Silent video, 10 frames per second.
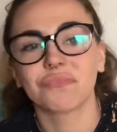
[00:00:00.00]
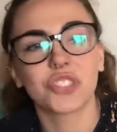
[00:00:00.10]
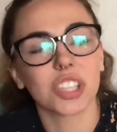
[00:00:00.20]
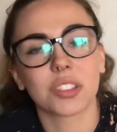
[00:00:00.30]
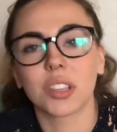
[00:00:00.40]

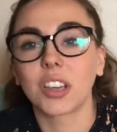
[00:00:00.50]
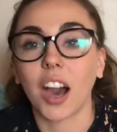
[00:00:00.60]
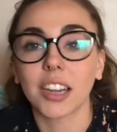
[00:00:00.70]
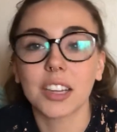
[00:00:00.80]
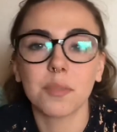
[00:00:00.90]
just
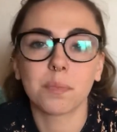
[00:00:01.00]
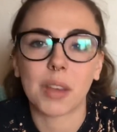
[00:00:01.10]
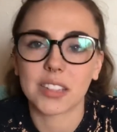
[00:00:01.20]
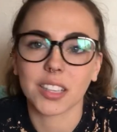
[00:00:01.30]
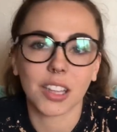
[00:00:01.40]
got it
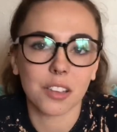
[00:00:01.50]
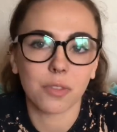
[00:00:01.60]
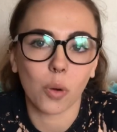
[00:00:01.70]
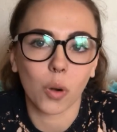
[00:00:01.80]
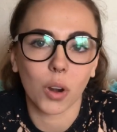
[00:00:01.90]
basically
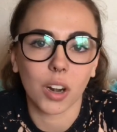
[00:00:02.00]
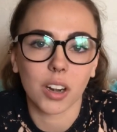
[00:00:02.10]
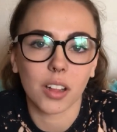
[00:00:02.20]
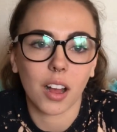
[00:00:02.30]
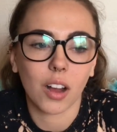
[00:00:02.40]

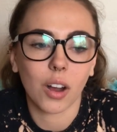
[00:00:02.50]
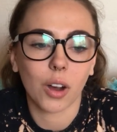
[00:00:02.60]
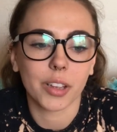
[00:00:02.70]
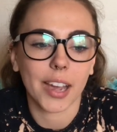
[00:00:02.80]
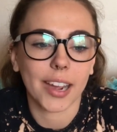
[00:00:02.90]
for,
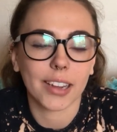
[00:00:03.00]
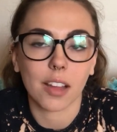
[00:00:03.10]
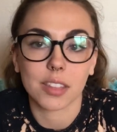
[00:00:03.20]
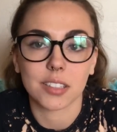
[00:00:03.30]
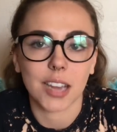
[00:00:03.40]
oh yeah, I
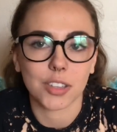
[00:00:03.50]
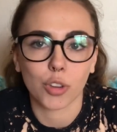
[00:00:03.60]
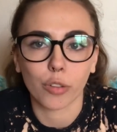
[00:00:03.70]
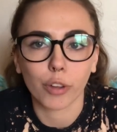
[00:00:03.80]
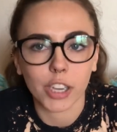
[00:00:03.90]
got this
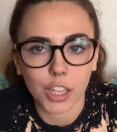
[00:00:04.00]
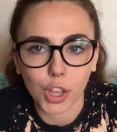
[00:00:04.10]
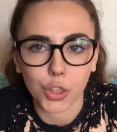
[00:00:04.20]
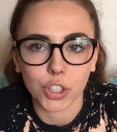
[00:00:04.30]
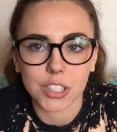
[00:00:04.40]
tattoo on Friday
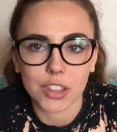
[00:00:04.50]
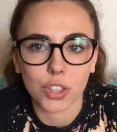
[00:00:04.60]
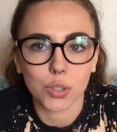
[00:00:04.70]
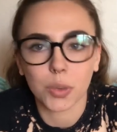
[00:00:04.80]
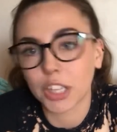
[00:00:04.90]
the 13th.
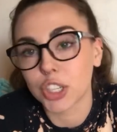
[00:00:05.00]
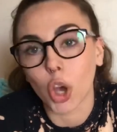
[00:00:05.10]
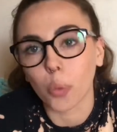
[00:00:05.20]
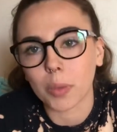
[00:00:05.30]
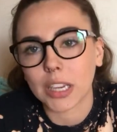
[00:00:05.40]
There's really
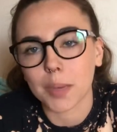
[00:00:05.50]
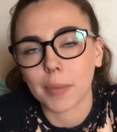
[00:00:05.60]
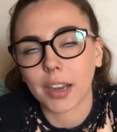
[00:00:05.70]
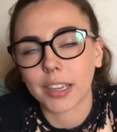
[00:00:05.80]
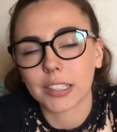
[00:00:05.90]
no meaning
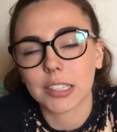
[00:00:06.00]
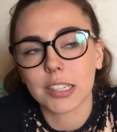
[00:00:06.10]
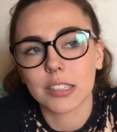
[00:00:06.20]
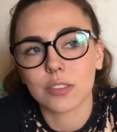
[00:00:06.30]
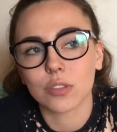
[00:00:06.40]
behind
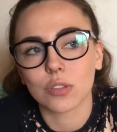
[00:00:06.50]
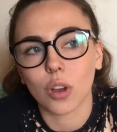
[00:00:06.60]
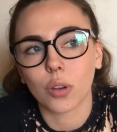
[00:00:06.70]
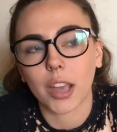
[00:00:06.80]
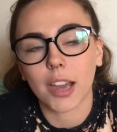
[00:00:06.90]
it,
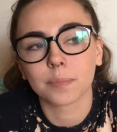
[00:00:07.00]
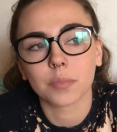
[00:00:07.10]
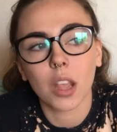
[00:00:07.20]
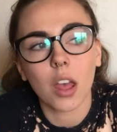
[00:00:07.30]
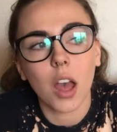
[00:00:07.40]
so yeah.
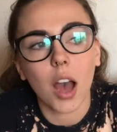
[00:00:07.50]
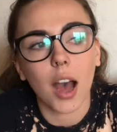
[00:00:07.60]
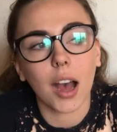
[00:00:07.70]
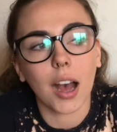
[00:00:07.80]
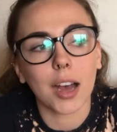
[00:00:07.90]

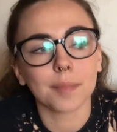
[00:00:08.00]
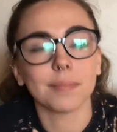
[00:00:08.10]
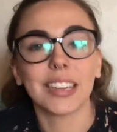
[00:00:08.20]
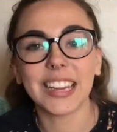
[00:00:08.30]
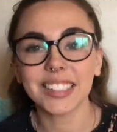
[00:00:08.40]

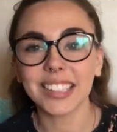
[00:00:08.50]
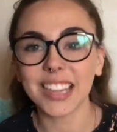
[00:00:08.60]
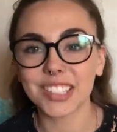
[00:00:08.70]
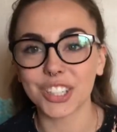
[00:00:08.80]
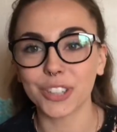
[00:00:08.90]
My next
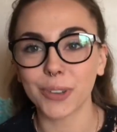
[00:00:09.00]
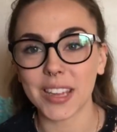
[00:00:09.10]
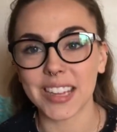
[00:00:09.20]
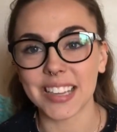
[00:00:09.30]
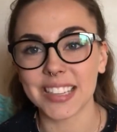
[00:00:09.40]
tattoo
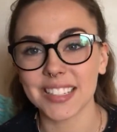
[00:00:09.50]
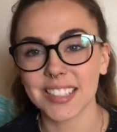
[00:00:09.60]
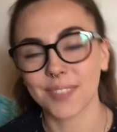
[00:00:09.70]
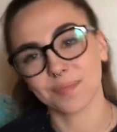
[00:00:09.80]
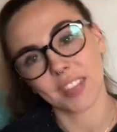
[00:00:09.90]

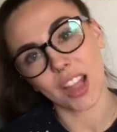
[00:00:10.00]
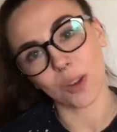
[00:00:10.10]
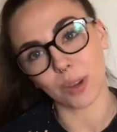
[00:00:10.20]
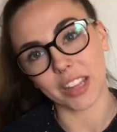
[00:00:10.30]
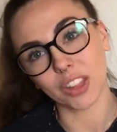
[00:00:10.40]
is
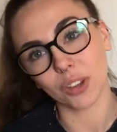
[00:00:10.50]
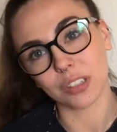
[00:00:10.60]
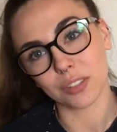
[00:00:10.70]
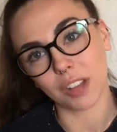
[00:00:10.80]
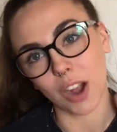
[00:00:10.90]
a red
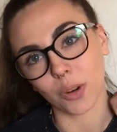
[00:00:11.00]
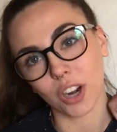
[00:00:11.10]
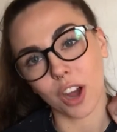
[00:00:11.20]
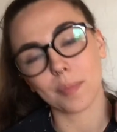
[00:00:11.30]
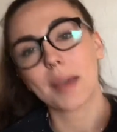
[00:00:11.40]
lotus
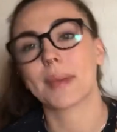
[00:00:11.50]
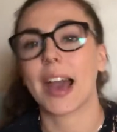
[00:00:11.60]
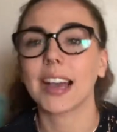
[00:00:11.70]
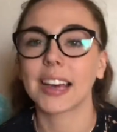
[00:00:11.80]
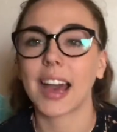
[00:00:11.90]
flower on my
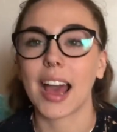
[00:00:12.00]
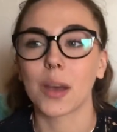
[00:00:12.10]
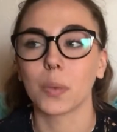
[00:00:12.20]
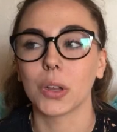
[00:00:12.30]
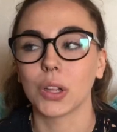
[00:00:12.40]
back.
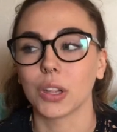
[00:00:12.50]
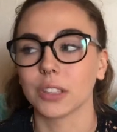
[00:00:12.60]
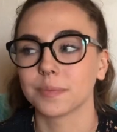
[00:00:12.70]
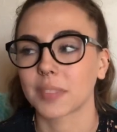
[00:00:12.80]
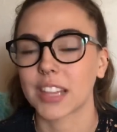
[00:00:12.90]
I
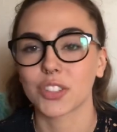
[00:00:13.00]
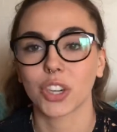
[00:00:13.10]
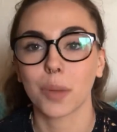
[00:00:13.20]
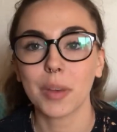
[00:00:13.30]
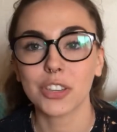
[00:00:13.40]
will
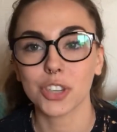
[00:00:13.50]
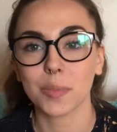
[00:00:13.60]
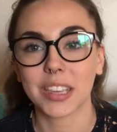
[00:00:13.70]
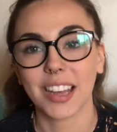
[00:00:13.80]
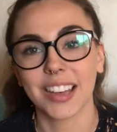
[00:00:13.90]
insert a
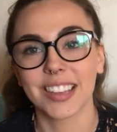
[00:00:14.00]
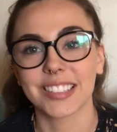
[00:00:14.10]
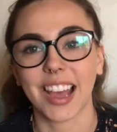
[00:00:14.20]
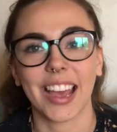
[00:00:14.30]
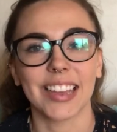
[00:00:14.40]
picture
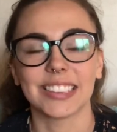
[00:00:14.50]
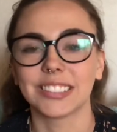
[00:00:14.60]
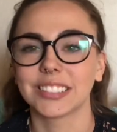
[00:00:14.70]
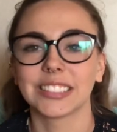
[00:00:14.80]
because I